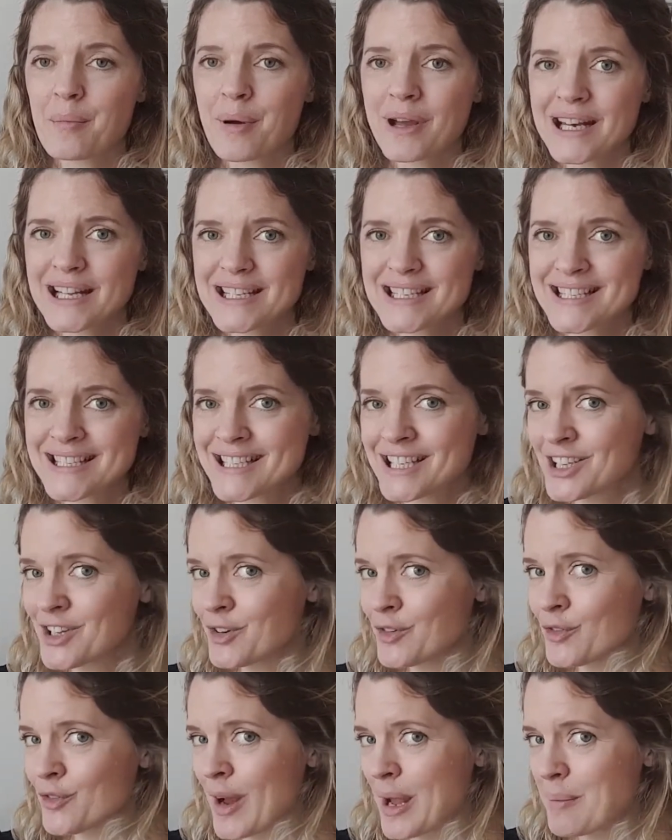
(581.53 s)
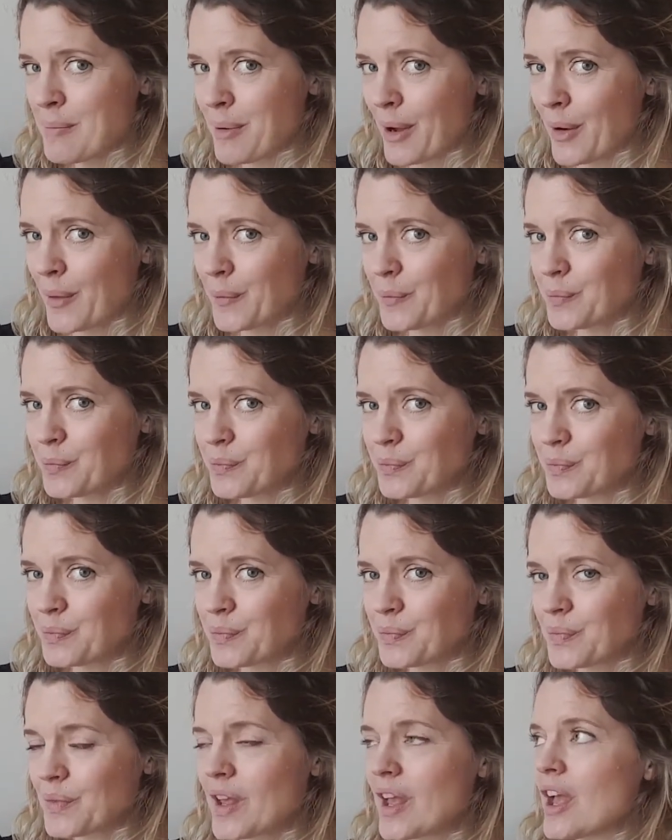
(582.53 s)
But it's still a rainbow.
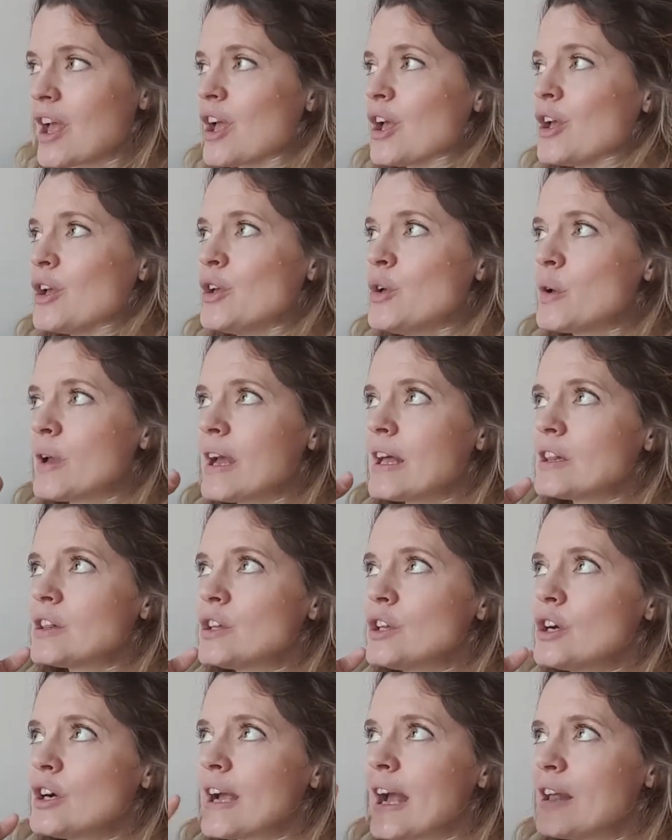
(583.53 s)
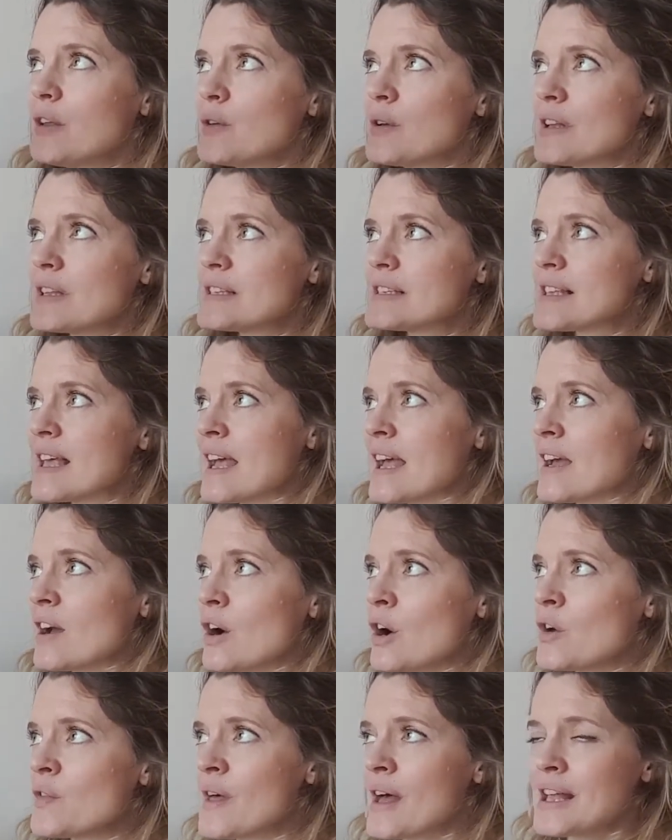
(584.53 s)
You can look and you can say,
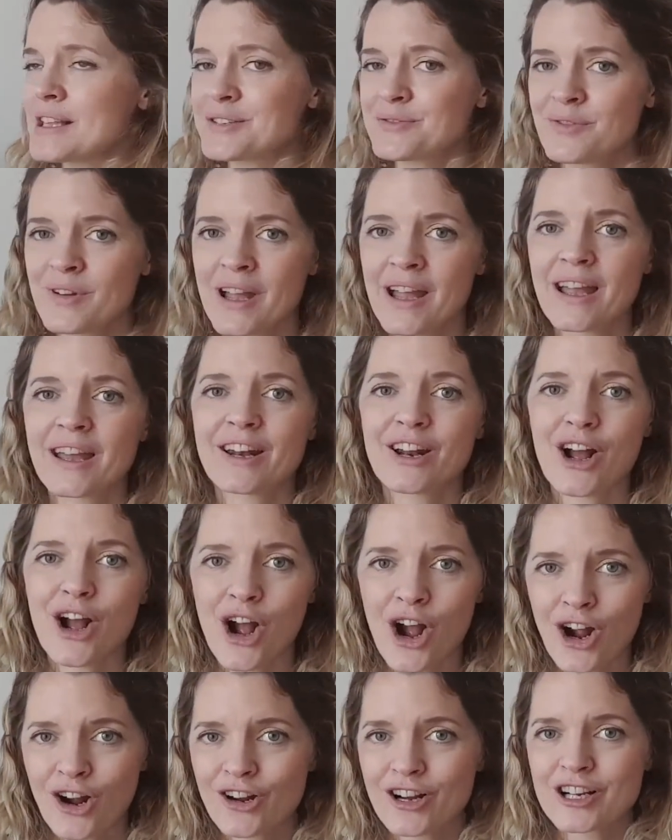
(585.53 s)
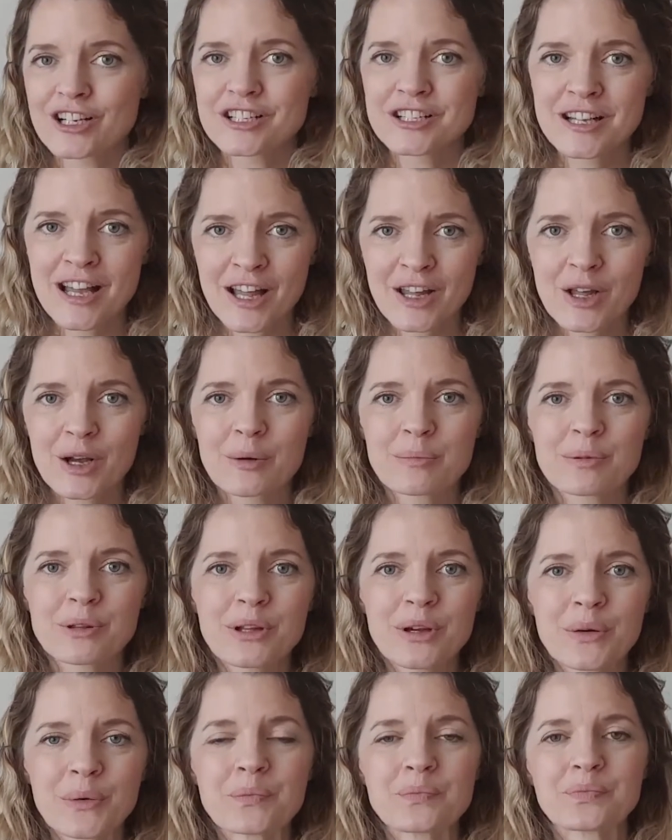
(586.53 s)
oh, that's red, orange, yellow,
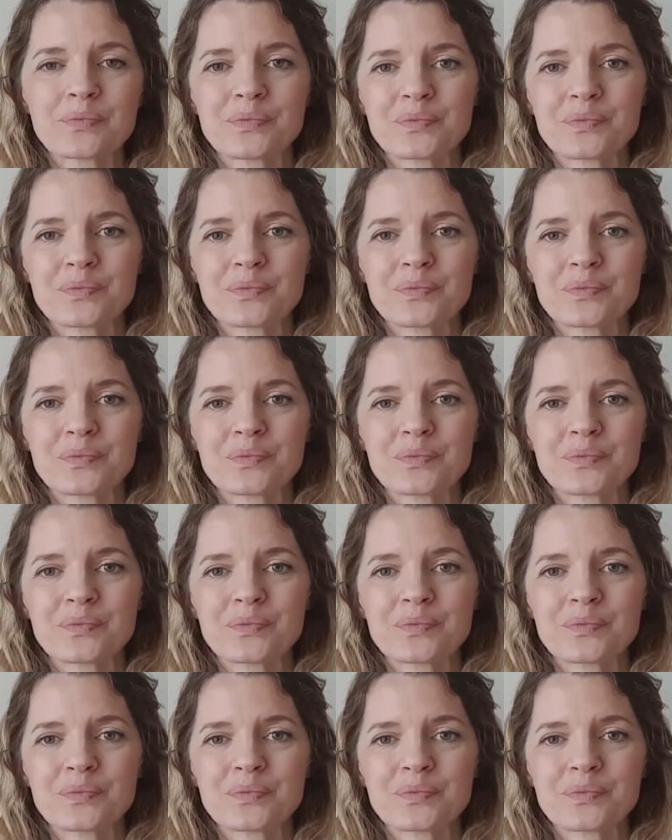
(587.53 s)
blue.